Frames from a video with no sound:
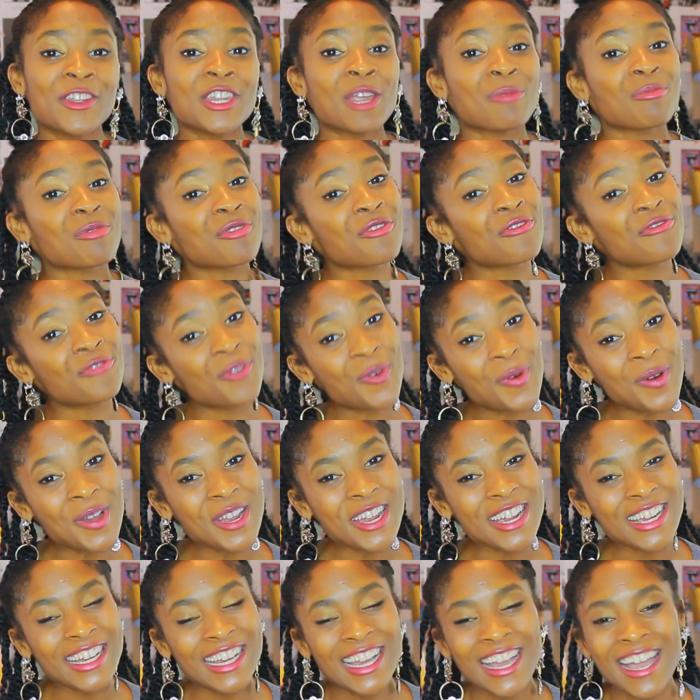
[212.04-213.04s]
number 4
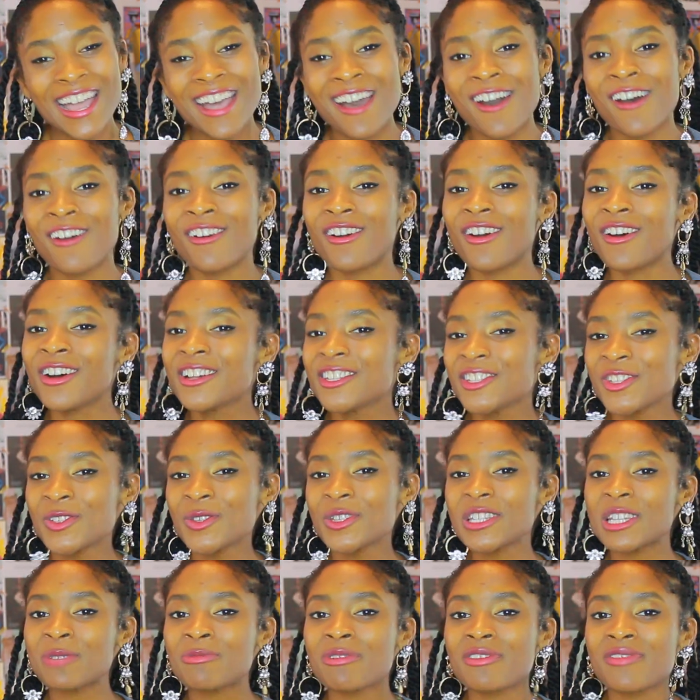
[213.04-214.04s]
are on to
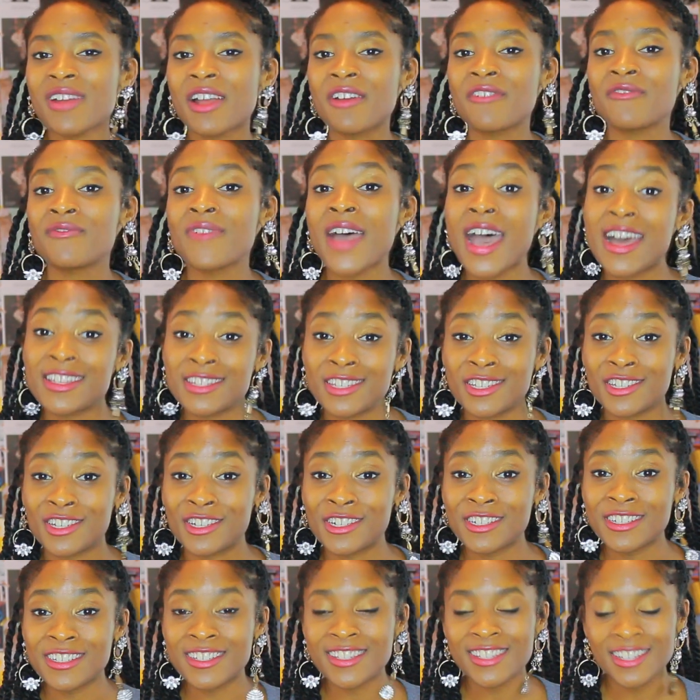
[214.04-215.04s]
some of our
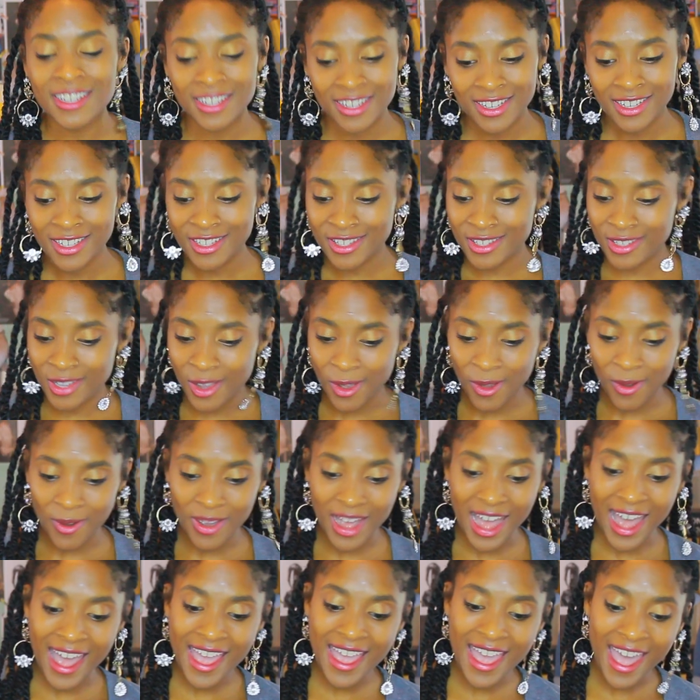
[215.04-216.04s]
fasteners. So
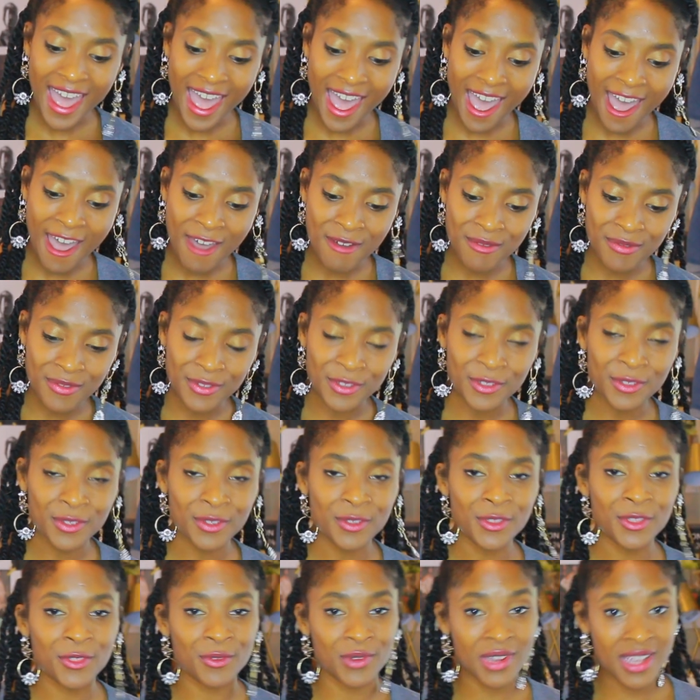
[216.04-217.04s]
I have
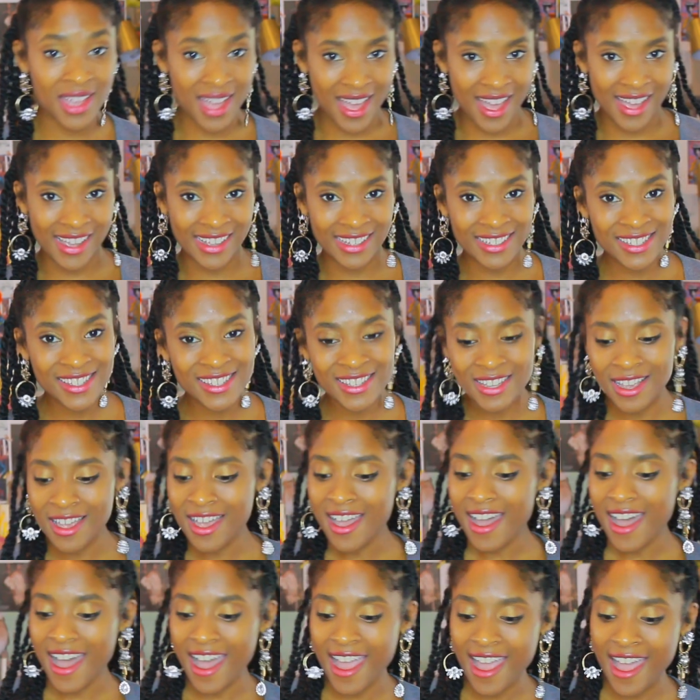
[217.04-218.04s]
3 kinds.
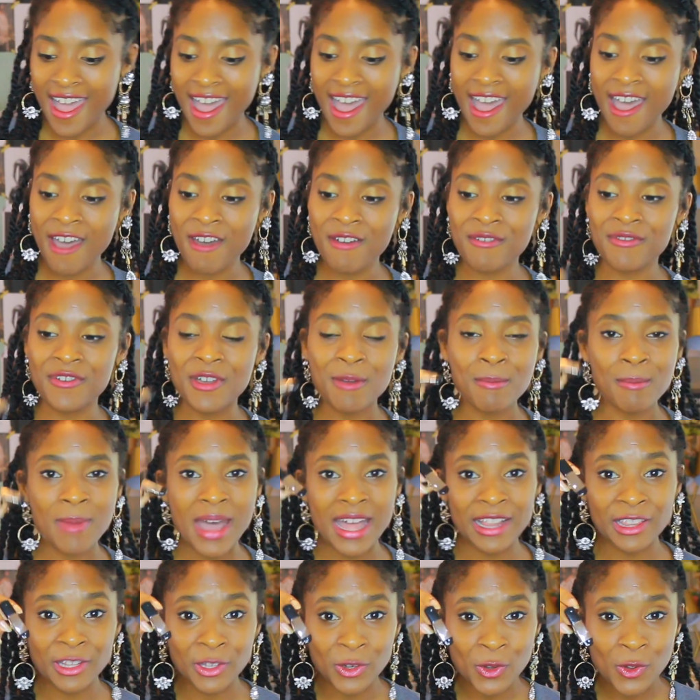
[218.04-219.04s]
I have my
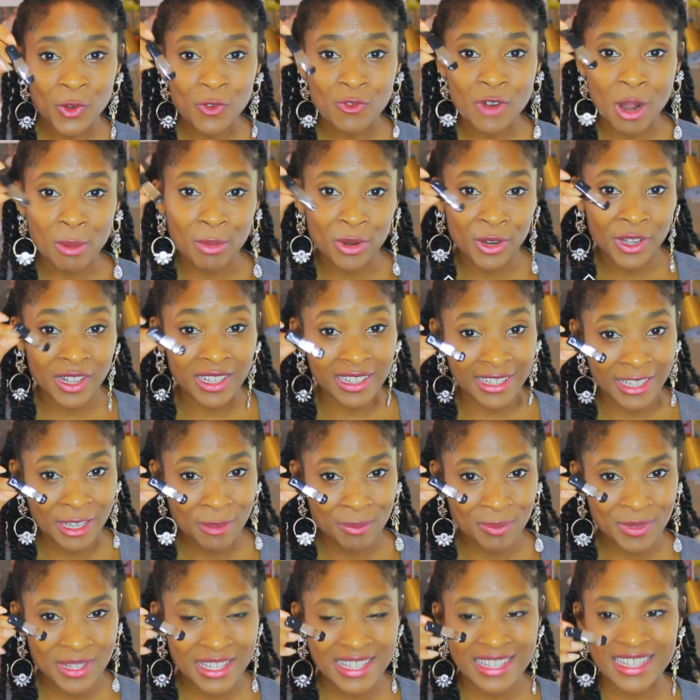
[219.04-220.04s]
little rubber
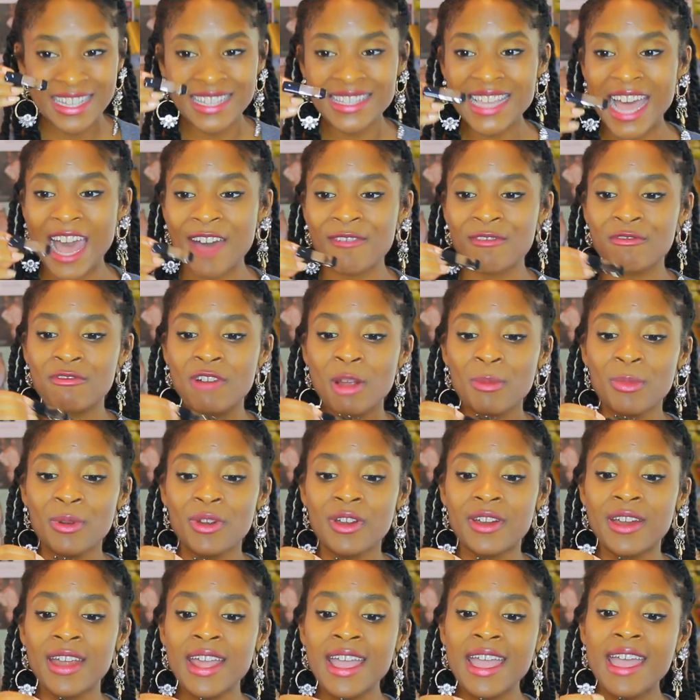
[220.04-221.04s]
clips. These have
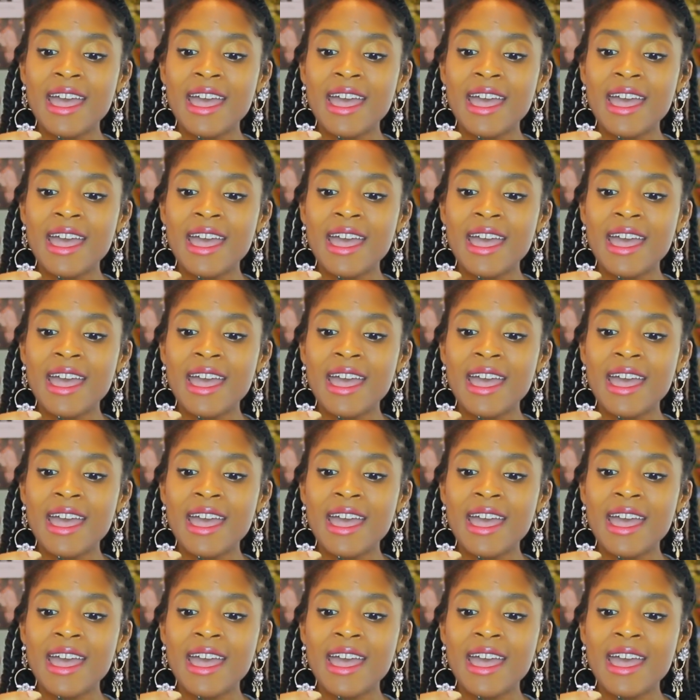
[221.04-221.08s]
rubber